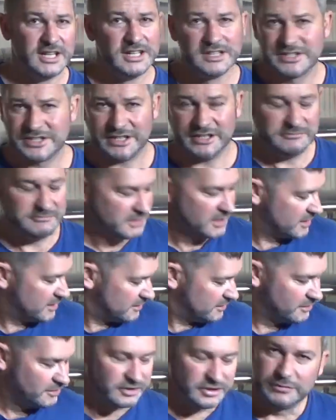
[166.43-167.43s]
So
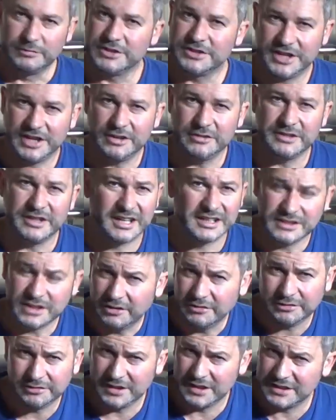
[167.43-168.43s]
the result, I
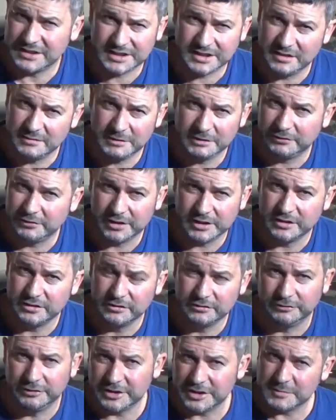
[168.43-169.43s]
don't think it's going to be very
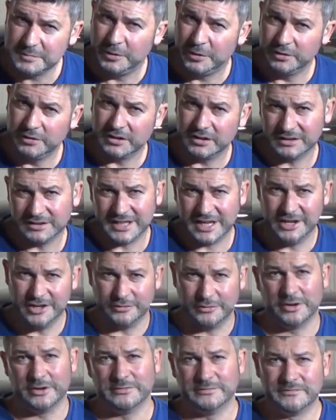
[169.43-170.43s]
good for this poor little
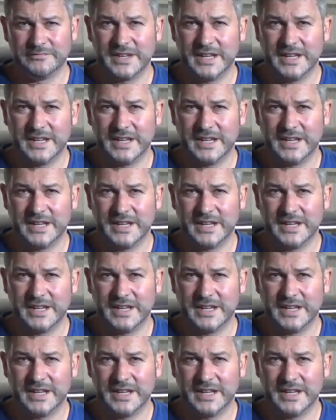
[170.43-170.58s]
Daewoo.